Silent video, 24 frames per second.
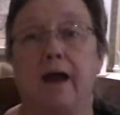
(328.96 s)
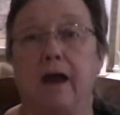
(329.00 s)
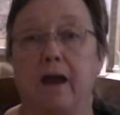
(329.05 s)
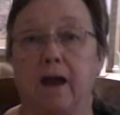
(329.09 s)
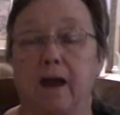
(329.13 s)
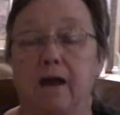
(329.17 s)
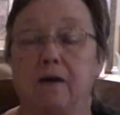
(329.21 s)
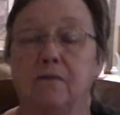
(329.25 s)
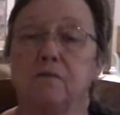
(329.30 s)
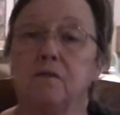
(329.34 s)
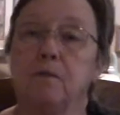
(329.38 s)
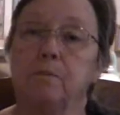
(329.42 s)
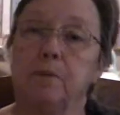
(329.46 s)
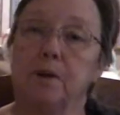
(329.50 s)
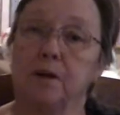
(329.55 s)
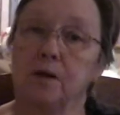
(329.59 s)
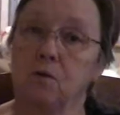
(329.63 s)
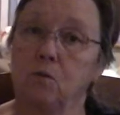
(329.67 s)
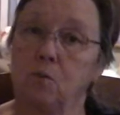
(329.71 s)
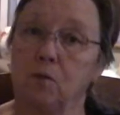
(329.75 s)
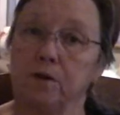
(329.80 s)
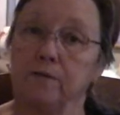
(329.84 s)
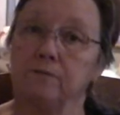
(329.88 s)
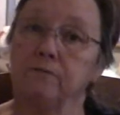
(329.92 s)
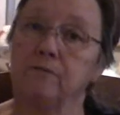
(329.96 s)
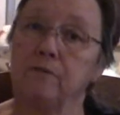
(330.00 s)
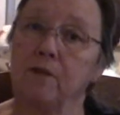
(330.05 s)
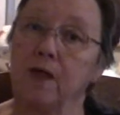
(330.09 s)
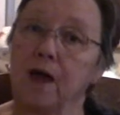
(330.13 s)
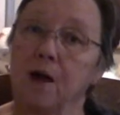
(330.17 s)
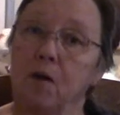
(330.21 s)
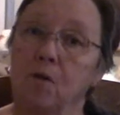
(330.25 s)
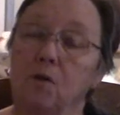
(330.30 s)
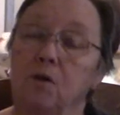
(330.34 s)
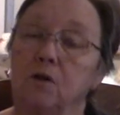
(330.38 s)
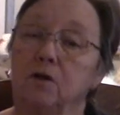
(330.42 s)
and the buckwheat
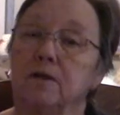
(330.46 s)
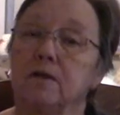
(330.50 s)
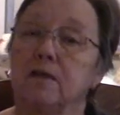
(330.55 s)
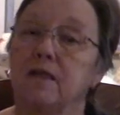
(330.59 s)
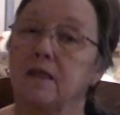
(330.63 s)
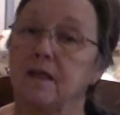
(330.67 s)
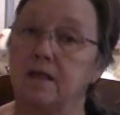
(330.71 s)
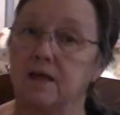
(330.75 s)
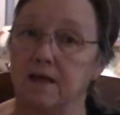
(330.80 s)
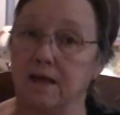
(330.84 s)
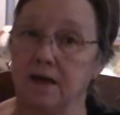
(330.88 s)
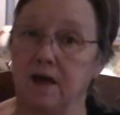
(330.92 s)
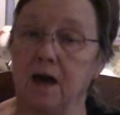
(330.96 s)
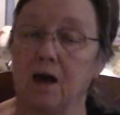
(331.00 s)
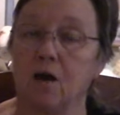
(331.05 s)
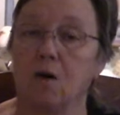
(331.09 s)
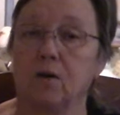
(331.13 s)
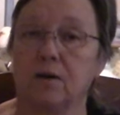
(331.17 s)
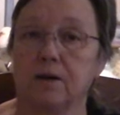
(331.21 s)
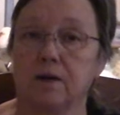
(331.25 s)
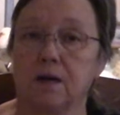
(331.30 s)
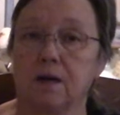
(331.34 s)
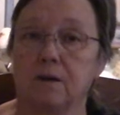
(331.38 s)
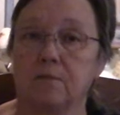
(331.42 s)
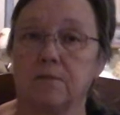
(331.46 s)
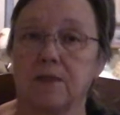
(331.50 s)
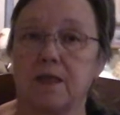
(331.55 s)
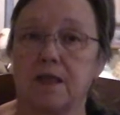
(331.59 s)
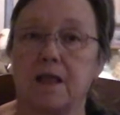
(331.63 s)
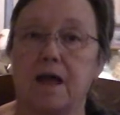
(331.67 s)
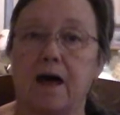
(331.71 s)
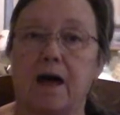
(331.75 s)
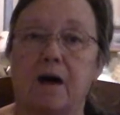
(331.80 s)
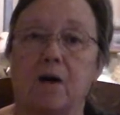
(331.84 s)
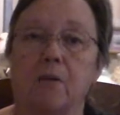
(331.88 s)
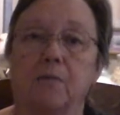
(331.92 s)
flour and see how it
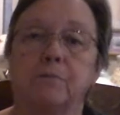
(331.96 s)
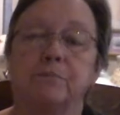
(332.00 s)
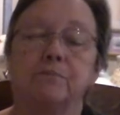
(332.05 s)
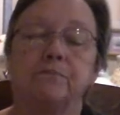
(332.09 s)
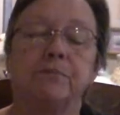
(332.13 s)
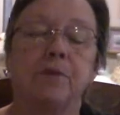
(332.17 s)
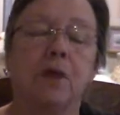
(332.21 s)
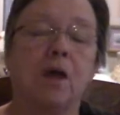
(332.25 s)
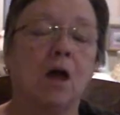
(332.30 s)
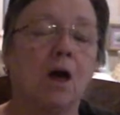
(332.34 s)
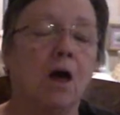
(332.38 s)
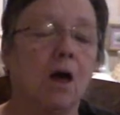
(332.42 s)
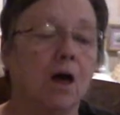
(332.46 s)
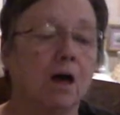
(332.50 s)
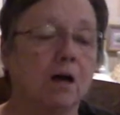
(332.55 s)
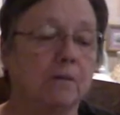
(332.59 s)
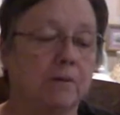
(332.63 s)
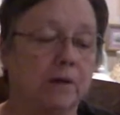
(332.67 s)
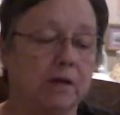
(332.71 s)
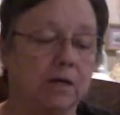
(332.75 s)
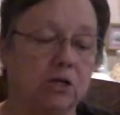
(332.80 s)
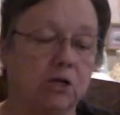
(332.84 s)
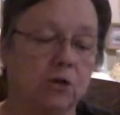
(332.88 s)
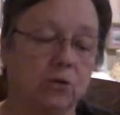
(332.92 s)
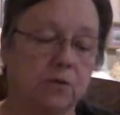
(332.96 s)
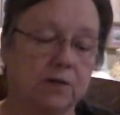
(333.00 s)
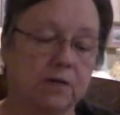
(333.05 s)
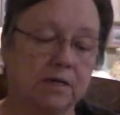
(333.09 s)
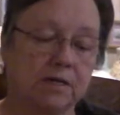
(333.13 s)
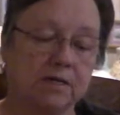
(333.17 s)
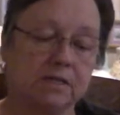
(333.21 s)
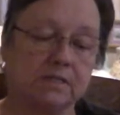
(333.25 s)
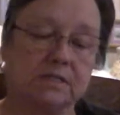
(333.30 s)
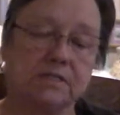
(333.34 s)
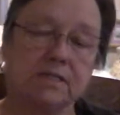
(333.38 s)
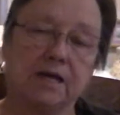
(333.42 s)
comes out. But you
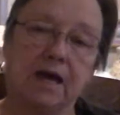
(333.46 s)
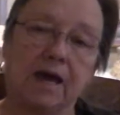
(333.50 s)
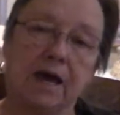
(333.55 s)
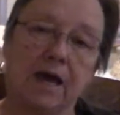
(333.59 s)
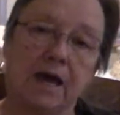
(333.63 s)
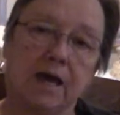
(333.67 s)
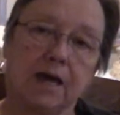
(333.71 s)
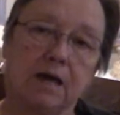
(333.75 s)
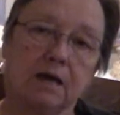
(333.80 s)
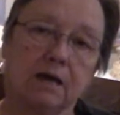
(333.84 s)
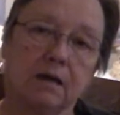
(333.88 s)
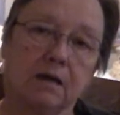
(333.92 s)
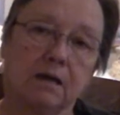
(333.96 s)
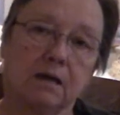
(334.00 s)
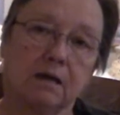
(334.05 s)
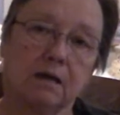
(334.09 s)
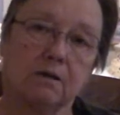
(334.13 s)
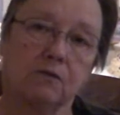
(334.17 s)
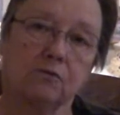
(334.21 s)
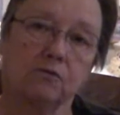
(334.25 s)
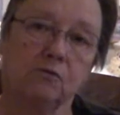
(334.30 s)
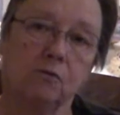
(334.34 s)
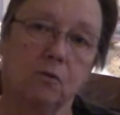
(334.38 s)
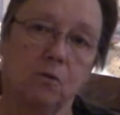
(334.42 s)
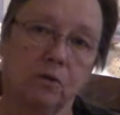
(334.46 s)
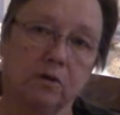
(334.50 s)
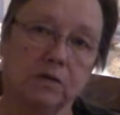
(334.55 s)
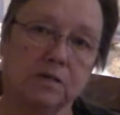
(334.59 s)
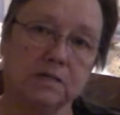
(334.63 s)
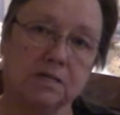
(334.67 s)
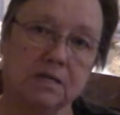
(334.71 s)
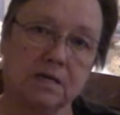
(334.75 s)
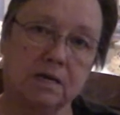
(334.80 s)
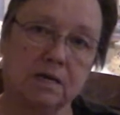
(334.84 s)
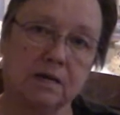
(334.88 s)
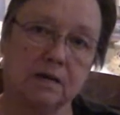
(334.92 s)
can take
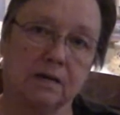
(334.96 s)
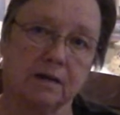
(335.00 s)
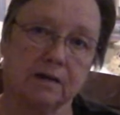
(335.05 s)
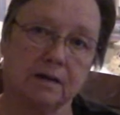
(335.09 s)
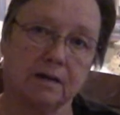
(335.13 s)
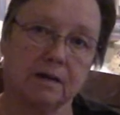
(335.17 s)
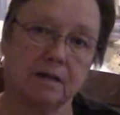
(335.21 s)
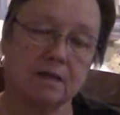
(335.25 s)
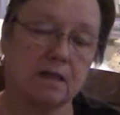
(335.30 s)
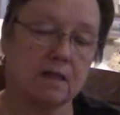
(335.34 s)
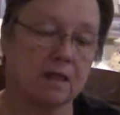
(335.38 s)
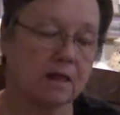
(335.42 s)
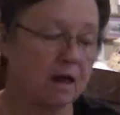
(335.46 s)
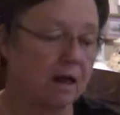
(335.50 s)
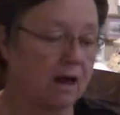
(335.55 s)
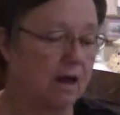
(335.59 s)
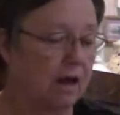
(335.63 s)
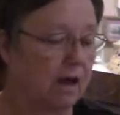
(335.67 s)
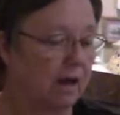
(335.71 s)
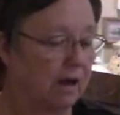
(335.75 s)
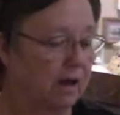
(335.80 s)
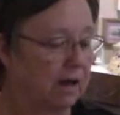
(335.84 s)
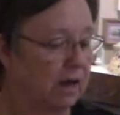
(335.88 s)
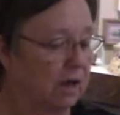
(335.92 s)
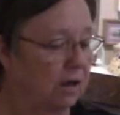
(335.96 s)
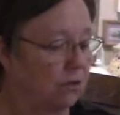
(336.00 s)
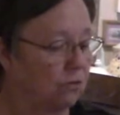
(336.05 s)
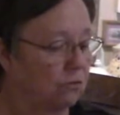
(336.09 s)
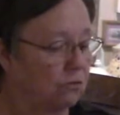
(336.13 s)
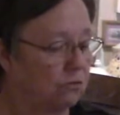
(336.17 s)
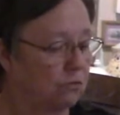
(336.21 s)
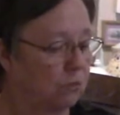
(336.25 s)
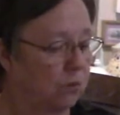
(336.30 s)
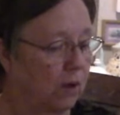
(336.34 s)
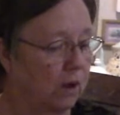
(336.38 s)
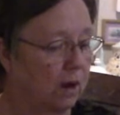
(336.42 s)
tortillas, and
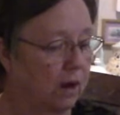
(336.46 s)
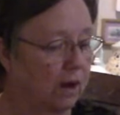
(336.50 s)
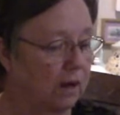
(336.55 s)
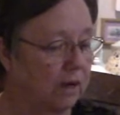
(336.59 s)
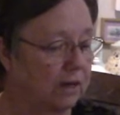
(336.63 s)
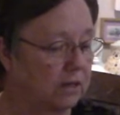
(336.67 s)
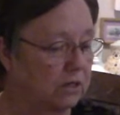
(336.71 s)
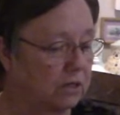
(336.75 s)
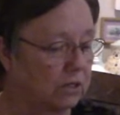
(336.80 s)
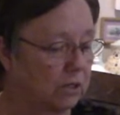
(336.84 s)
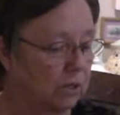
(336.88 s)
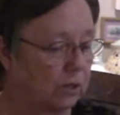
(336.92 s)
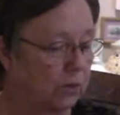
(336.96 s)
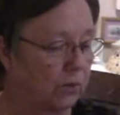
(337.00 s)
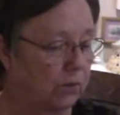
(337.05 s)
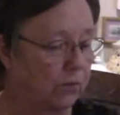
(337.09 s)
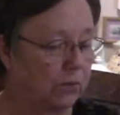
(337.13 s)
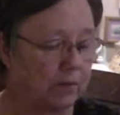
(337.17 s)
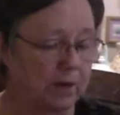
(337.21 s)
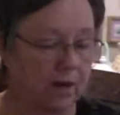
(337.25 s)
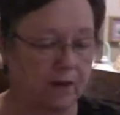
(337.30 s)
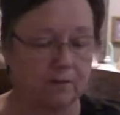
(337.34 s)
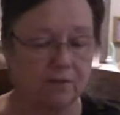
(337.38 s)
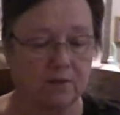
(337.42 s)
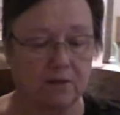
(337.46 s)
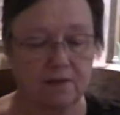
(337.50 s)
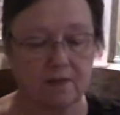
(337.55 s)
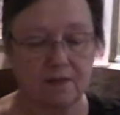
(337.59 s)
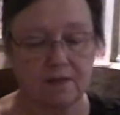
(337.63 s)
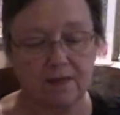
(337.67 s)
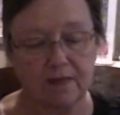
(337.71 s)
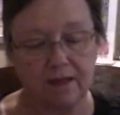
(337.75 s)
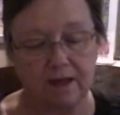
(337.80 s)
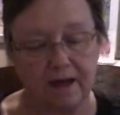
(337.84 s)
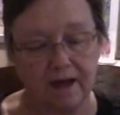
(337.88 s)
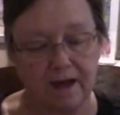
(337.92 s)
here's what I do. Now
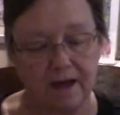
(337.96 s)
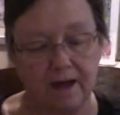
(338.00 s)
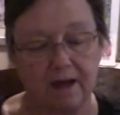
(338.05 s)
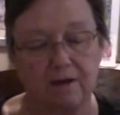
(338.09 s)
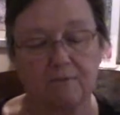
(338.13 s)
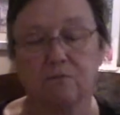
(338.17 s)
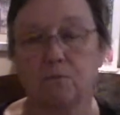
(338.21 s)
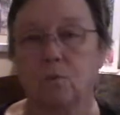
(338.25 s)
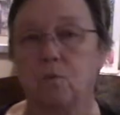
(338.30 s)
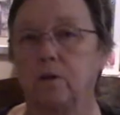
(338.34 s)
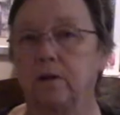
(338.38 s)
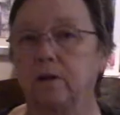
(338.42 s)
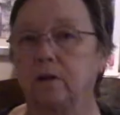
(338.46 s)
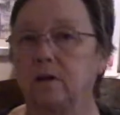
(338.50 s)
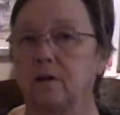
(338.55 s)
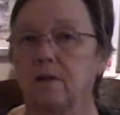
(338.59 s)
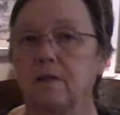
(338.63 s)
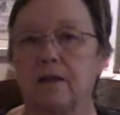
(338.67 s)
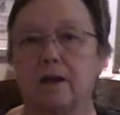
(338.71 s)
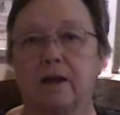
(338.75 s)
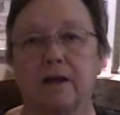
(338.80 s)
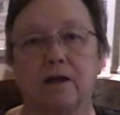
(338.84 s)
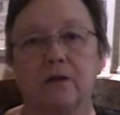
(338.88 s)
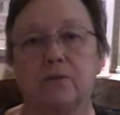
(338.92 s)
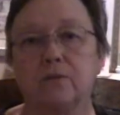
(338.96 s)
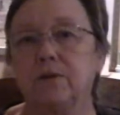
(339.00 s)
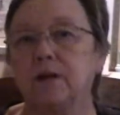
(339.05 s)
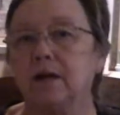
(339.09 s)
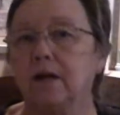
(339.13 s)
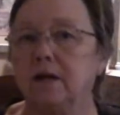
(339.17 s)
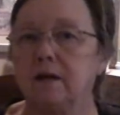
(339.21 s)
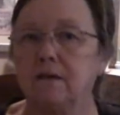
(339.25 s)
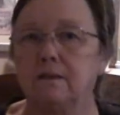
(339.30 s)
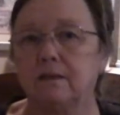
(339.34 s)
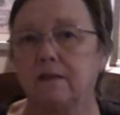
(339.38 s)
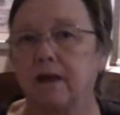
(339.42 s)
this is a half one because I
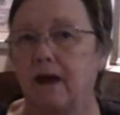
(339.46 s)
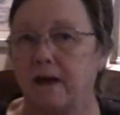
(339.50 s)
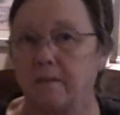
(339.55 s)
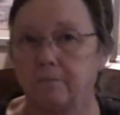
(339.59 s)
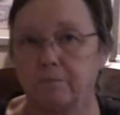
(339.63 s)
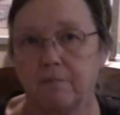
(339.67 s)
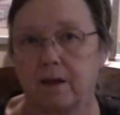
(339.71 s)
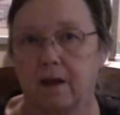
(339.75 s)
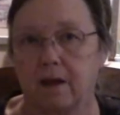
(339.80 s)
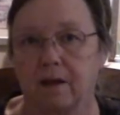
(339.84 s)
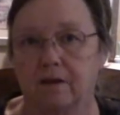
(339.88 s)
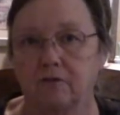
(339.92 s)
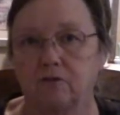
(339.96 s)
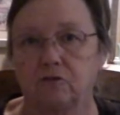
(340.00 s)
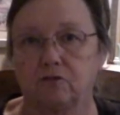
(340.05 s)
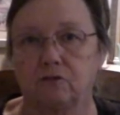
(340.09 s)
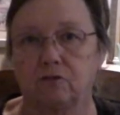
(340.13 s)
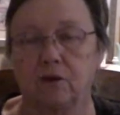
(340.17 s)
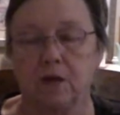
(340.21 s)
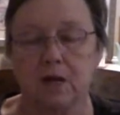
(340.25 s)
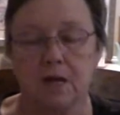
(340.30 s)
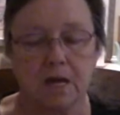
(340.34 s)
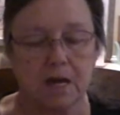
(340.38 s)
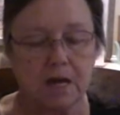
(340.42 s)
don't eat that much.